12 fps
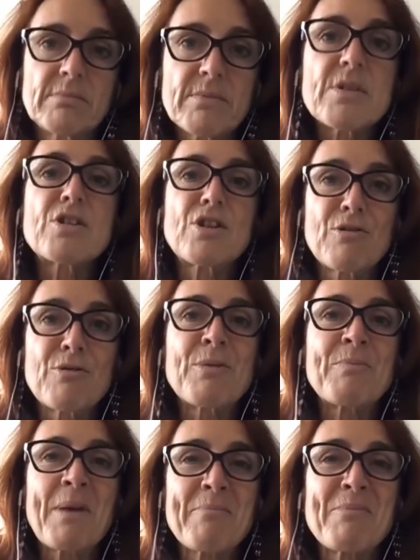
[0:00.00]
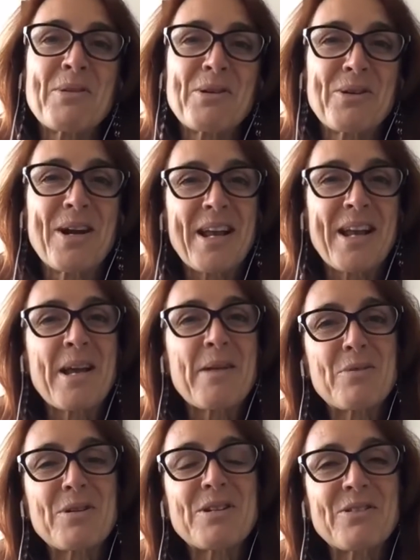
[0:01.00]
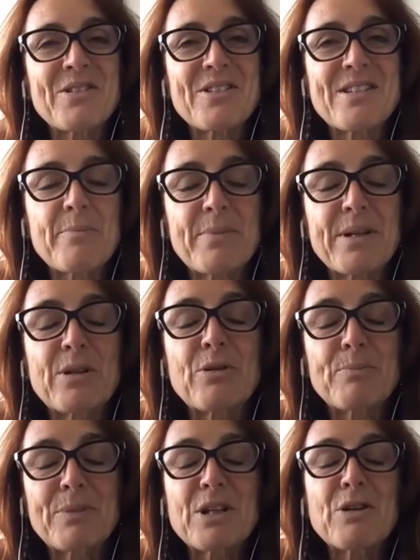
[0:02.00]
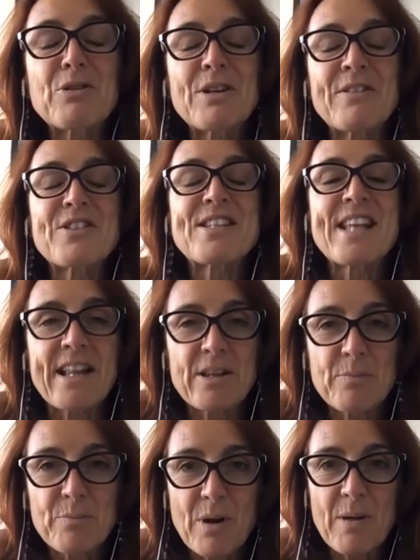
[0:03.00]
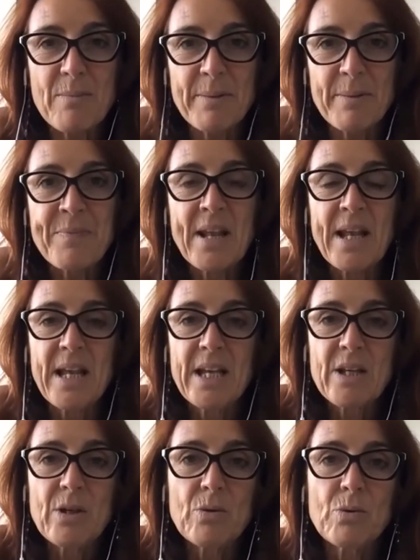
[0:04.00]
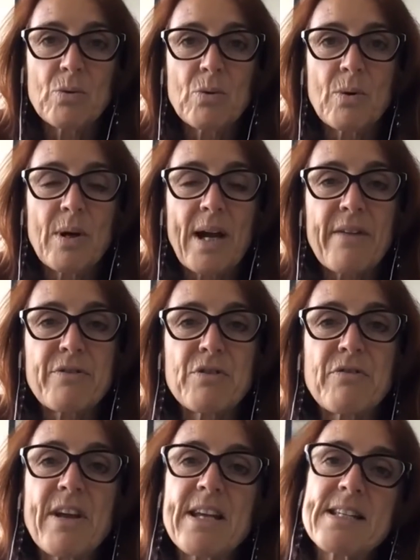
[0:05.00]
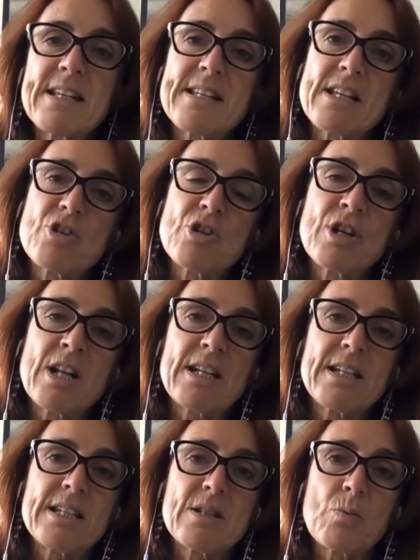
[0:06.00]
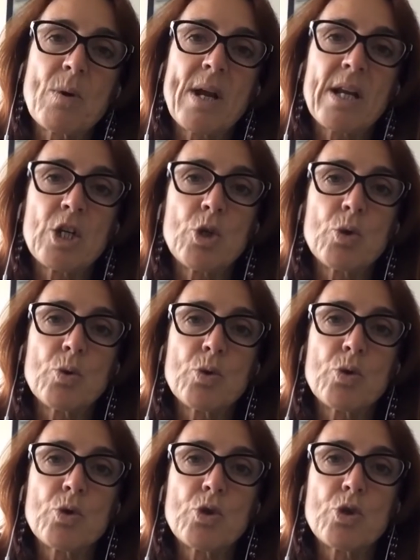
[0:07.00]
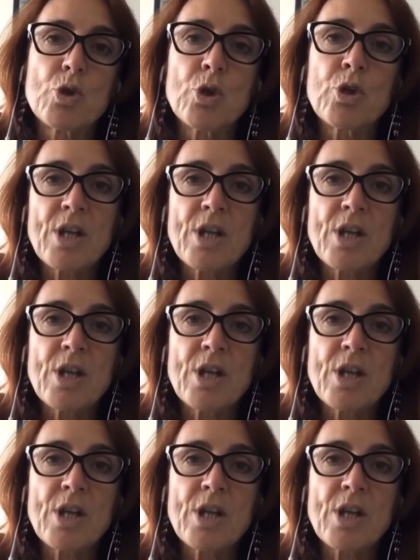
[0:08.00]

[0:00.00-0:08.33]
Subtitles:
still remember and I pretty good understand the problem you have to face as a journalist when you don't